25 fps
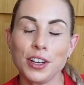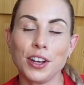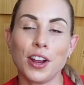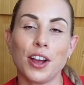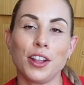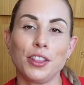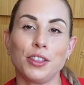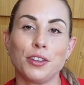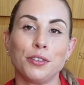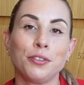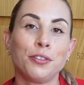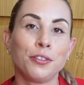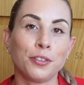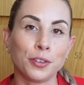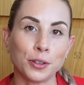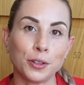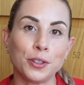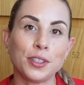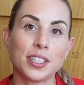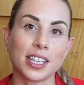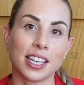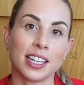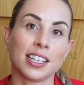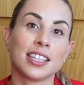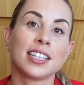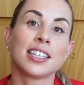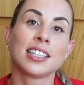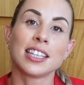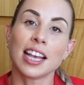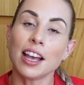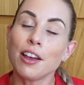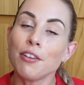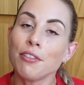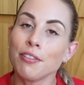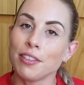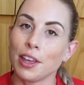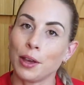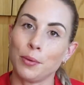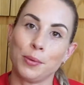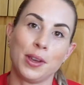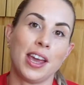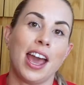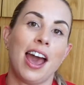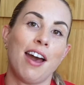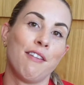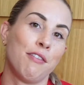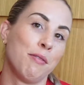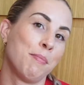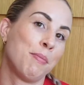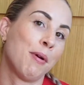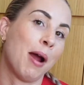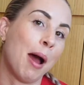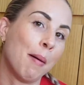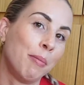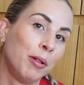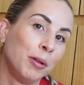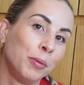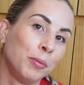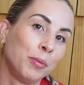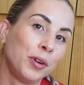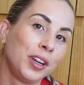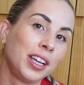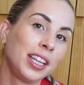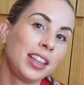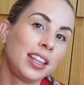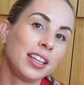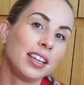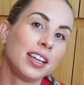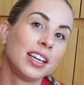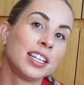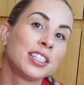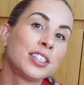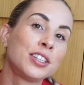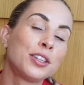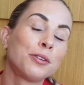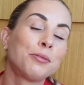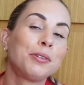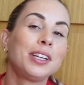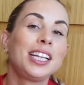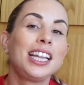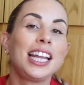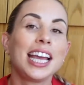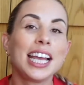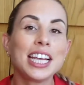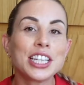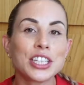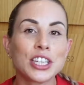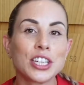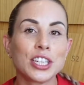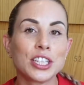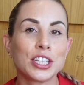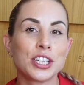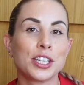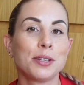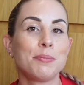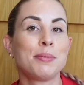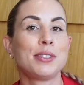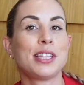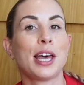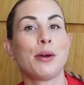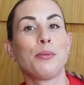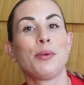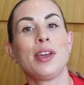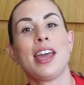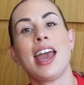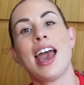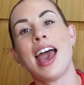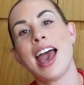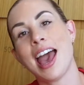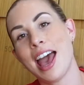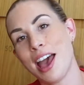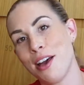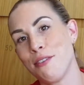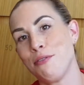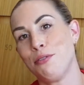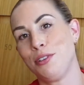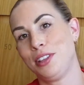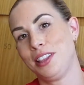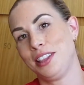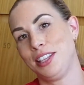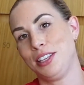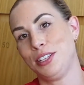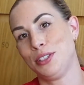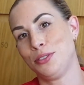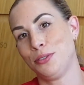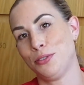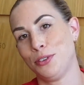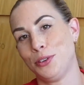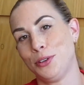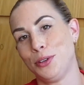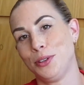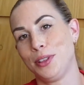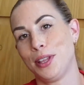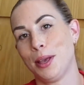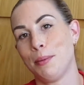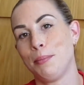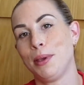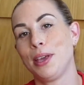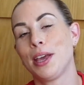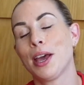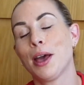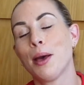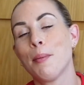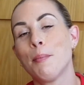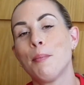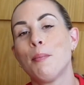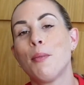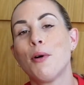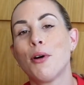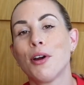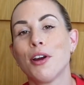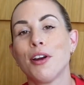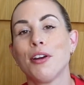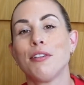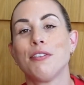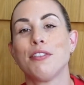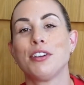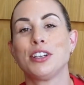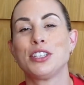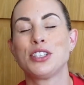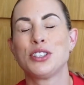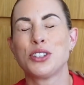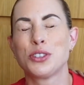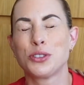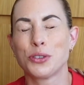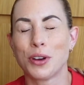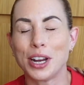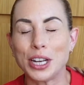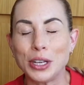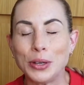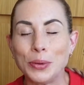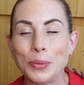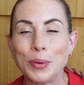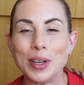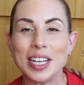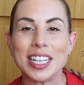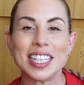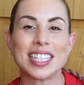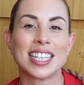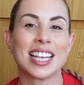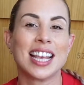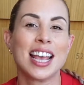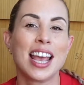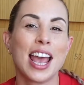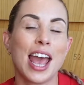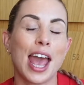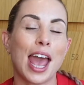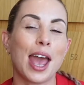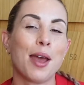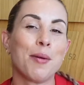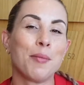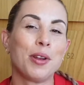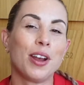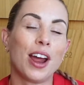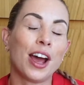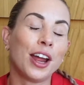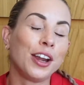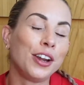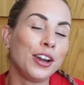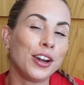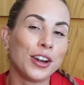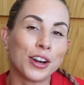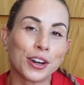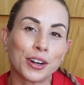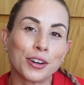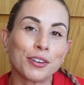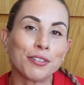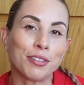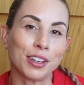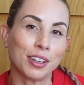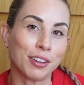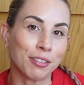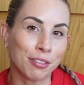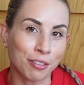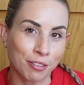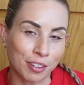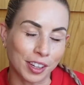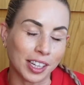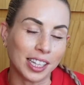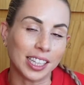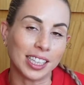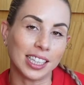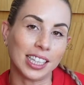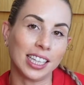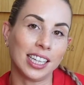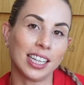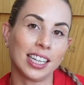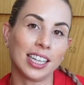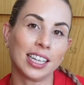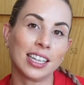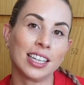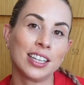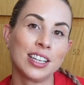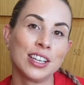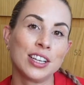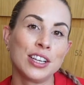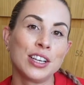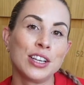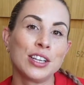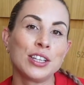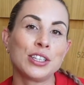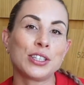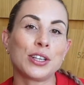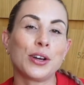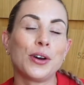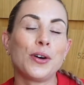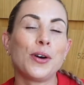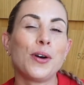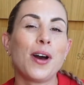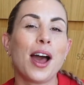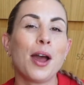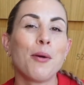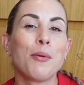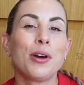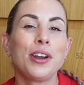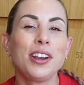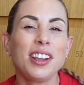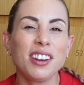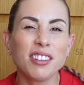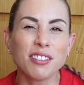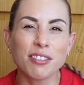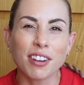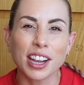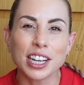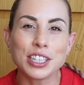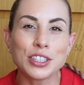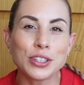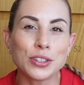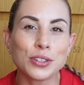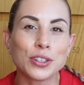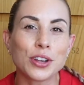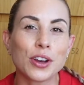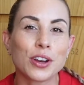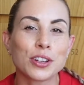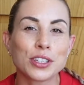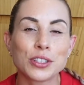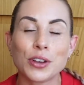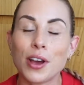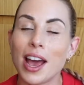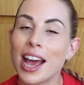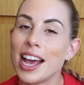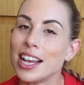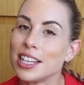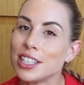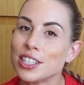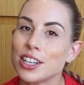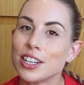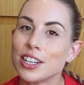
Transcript: not the foods itself that we have a problem with, it's the relationships that we have with these foods that become more of a strenuous and an unnerving feeling. So I want to invite you to also ask